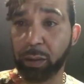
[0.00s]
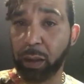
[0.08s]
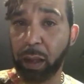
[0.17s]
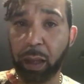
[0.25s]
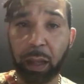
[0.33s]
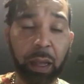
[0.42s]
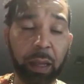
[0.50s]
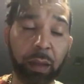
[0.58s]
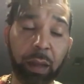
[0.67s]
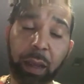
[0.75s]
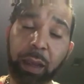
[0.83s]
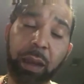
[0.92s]

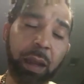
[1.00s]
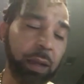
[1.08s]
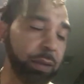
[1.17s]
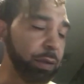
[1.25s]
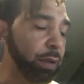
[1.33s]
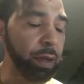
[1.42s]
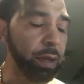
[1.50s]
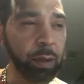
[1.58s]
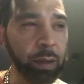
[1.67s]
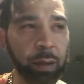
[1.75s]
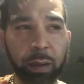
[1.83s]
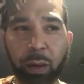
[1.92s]
I cannot
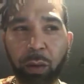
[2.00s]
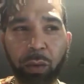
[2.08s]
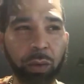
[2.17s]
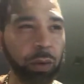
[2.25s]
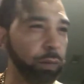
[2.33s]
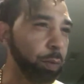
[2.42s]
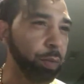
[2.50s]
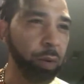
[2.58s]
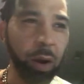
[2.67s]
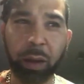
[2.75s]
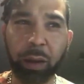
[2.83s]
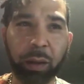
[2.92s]
stand an owner of a
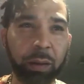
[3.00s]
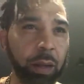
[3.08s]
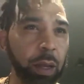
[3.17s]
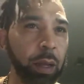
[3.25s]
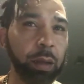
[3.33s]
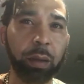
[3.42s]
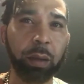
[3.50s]
product that,